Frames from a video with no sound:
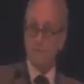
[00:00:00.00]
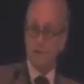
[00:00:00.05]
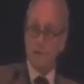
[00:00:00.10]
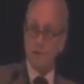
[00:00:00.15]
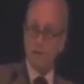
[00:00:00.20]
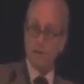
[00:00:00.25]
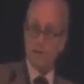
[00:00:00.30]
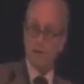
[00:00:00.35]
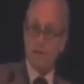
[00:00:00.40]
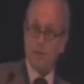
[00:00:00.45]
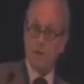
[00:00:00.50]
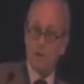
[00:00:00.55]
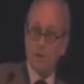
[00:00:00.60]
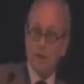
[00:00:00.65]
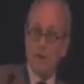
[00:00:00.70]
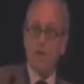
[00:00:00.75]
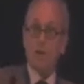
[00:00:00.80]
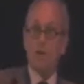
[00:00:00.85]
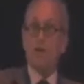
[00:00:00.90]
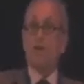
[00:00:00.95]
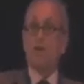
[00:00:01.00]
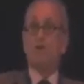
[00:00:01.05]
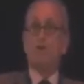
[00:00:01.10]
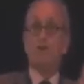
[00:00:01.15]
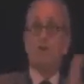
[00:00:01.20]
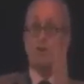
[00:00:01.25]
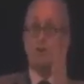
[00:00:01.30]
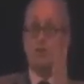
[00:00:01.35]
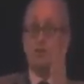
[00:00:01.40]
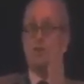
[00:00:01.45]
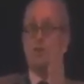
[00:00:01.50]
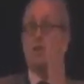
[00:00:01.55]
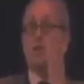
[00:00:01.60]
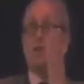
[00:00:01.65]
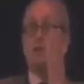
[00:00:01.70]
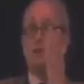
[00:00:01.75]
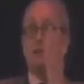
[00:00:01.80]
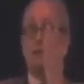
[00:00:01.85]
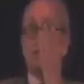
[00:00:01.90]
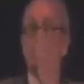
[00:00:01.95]
function. Cushing's
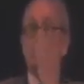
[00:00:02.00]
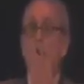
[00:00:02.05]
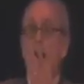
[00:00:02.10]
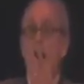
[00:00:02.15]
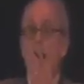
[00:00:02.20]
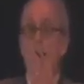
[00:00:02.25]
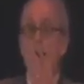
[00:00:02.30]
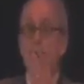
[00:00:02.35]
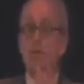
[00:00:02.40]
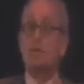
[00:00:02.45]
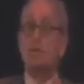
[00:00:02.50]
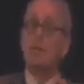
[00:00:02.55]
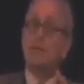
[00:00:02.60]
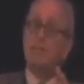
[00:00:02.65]
disease is high. But